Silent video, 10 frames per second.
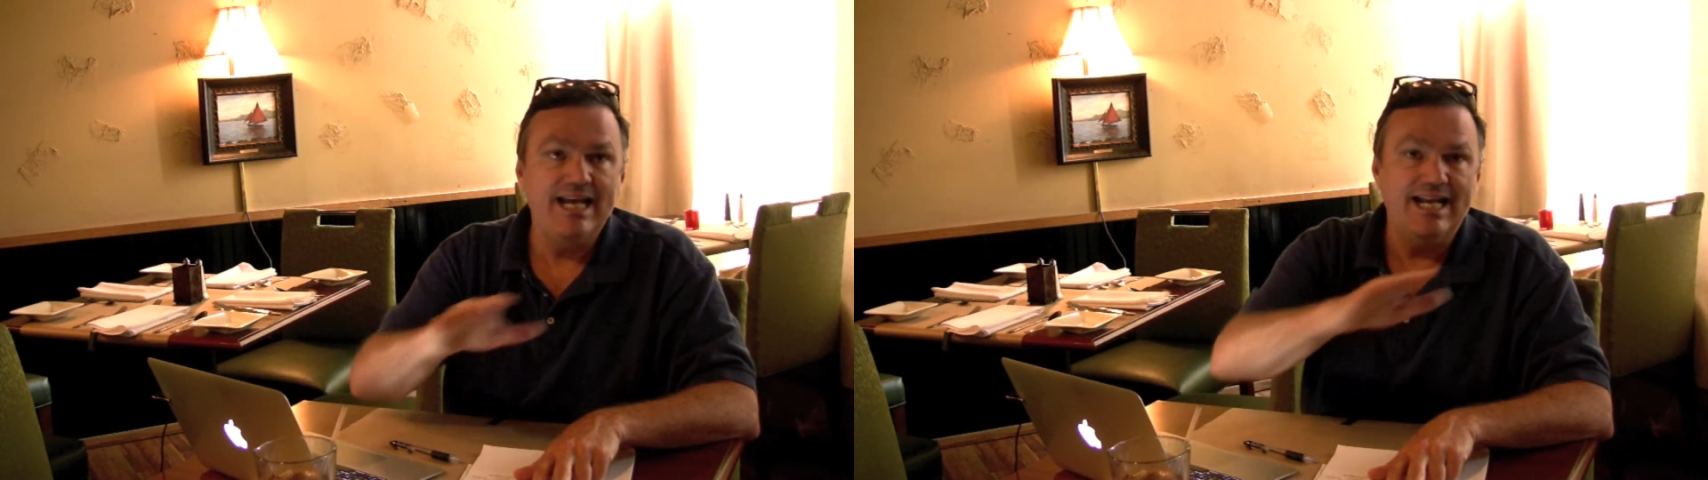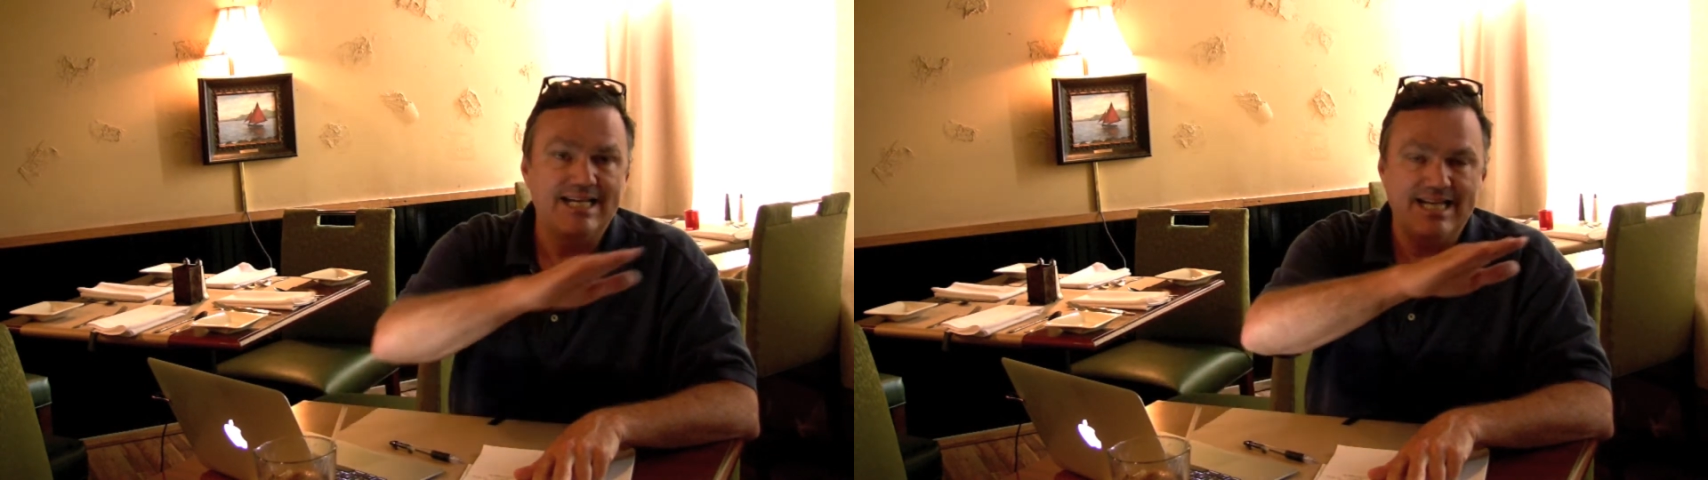
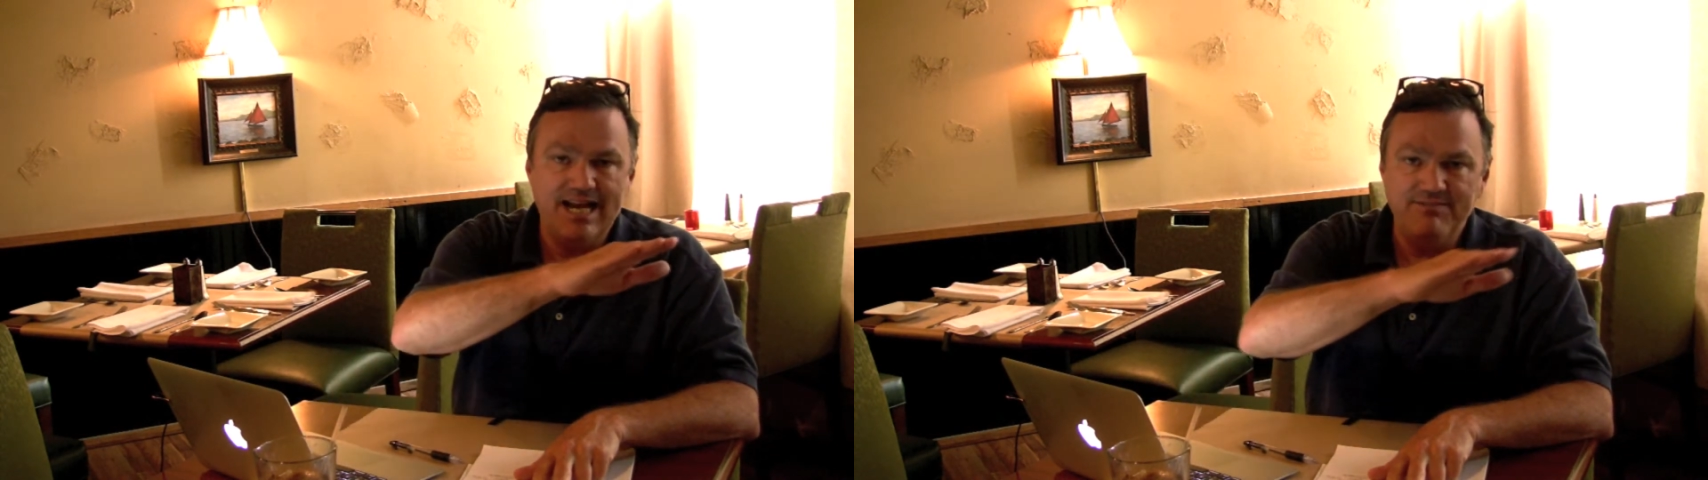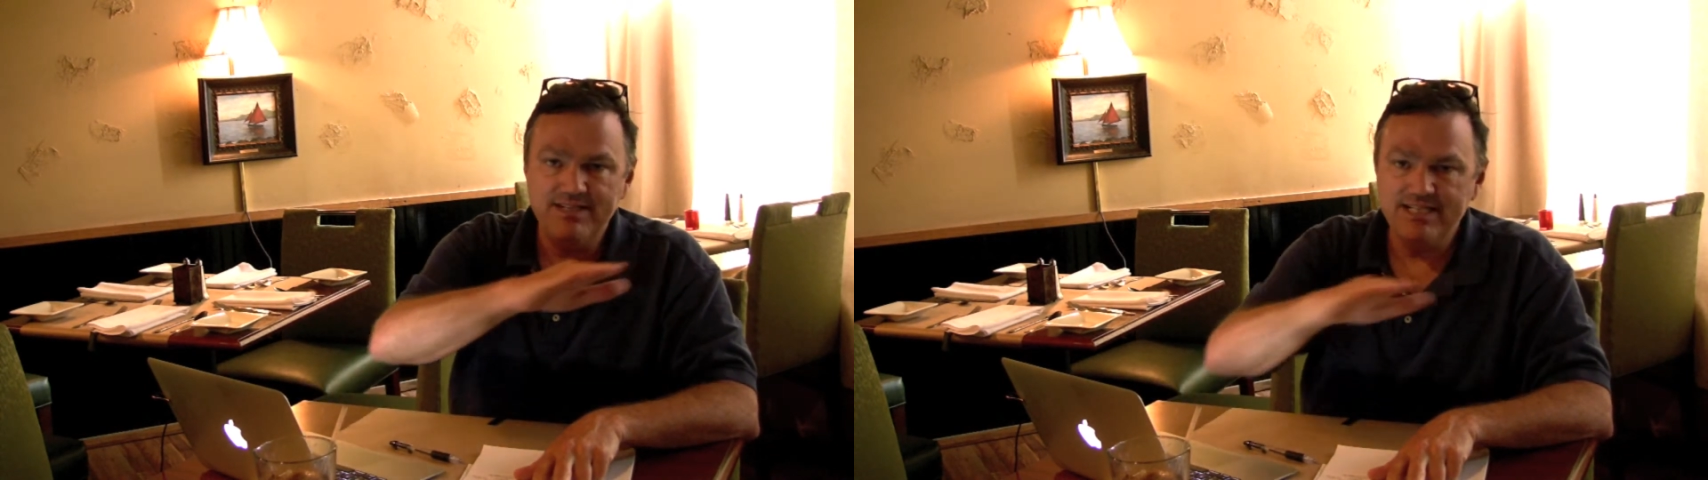It has
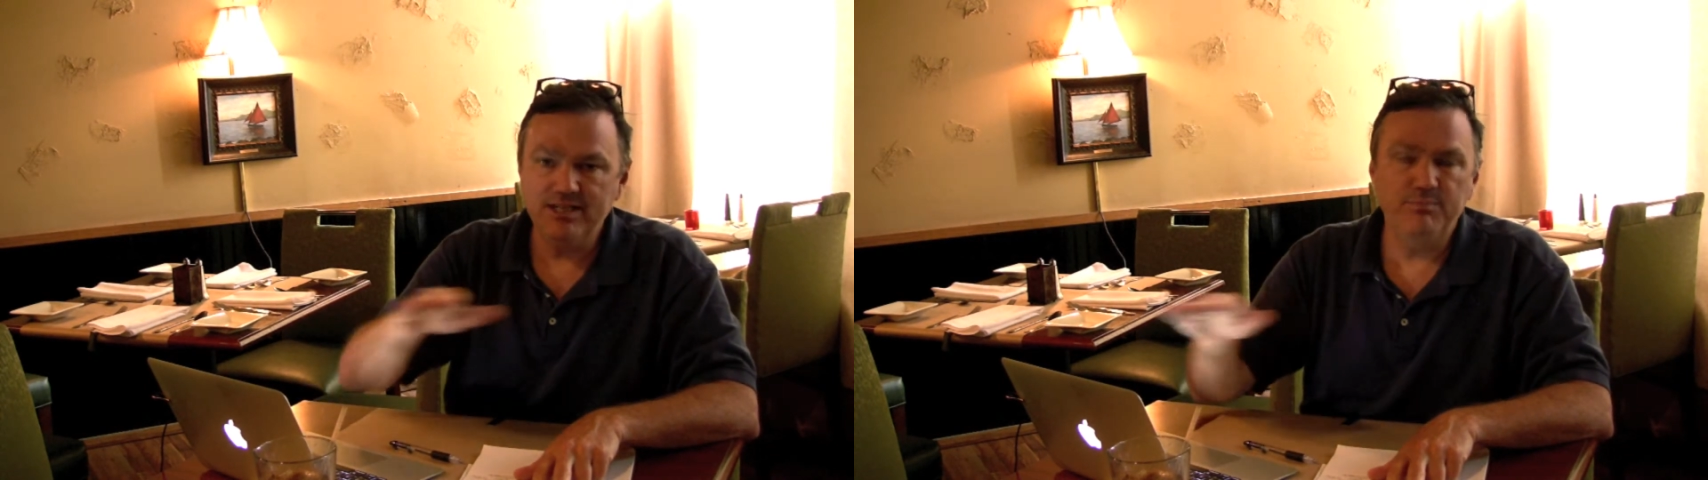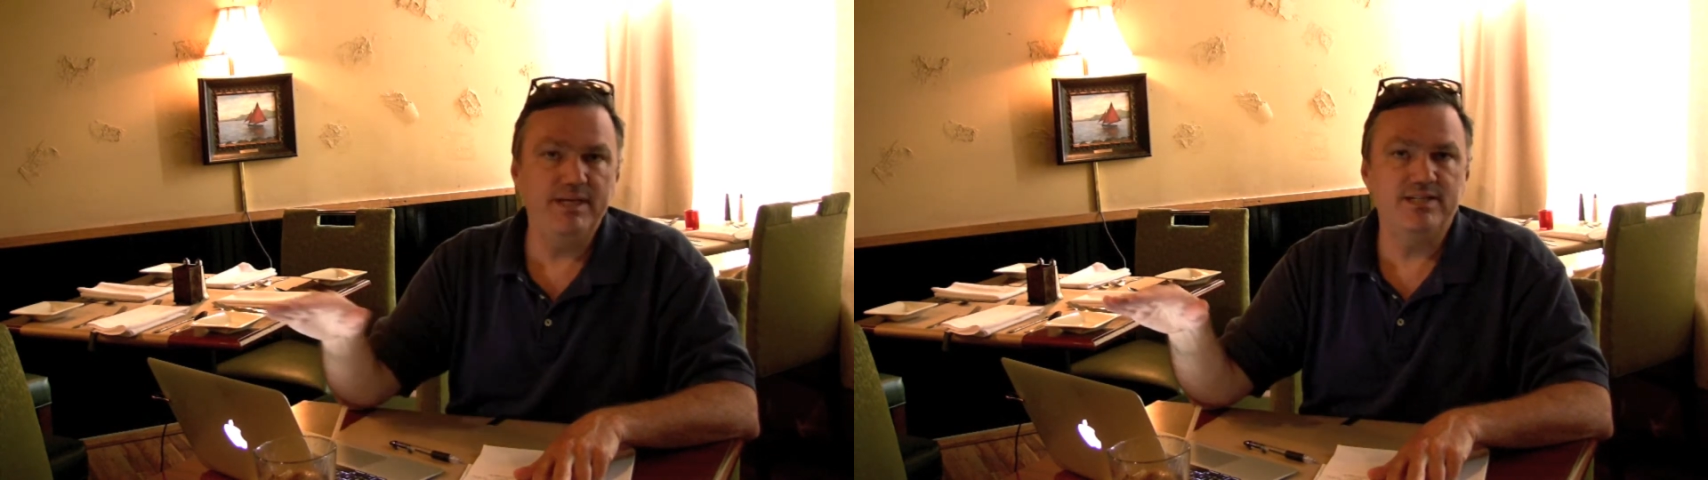every
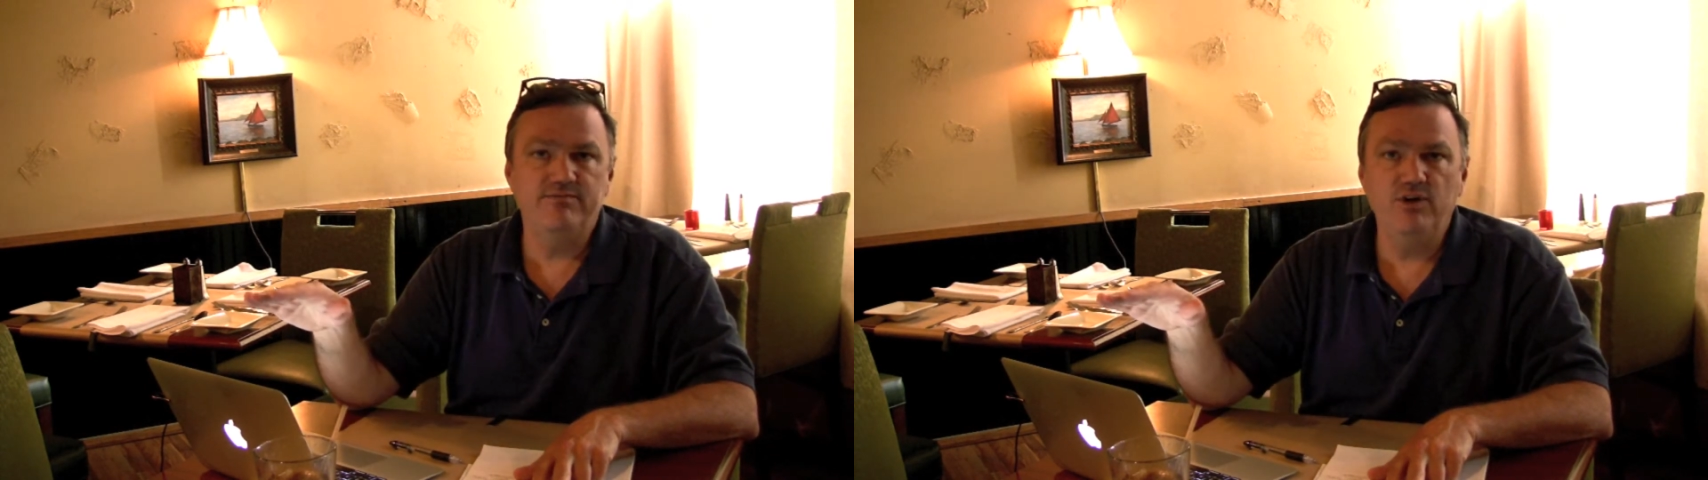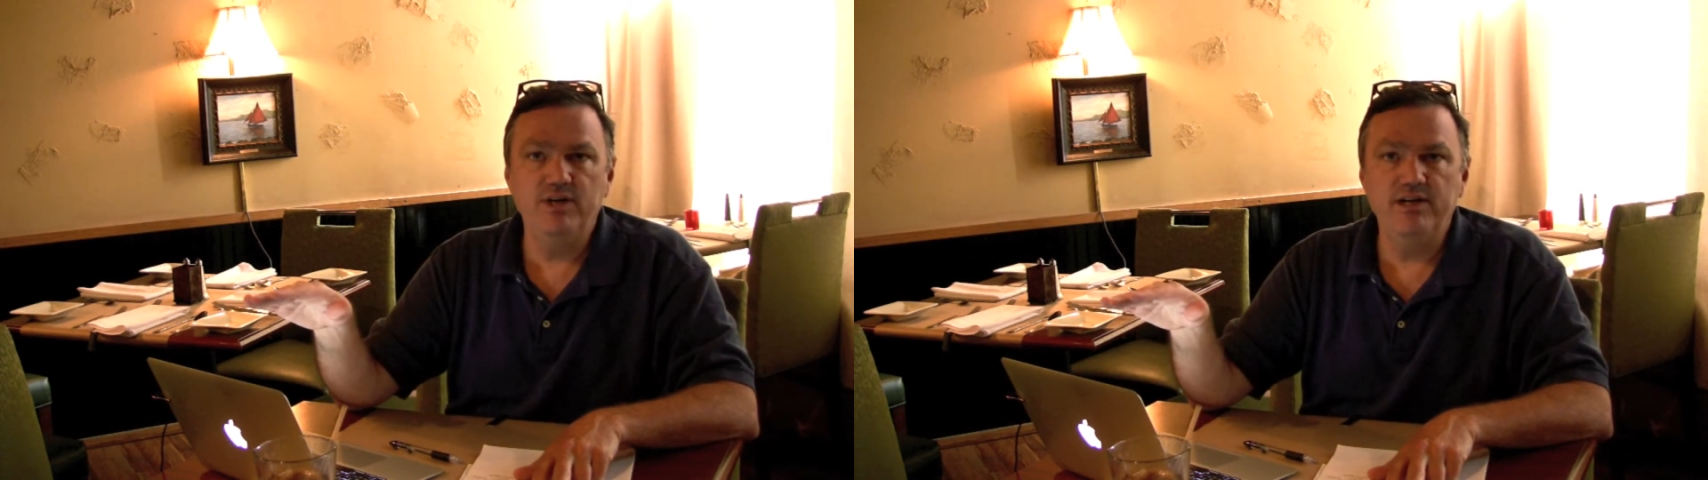single piece of
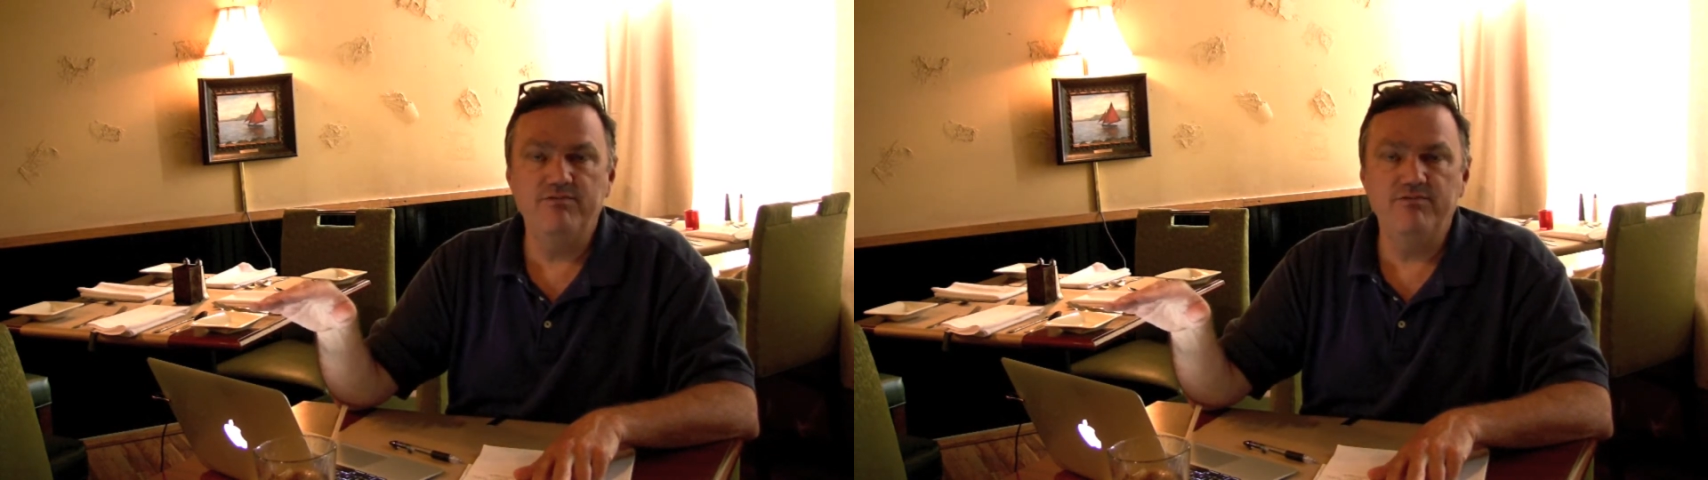voting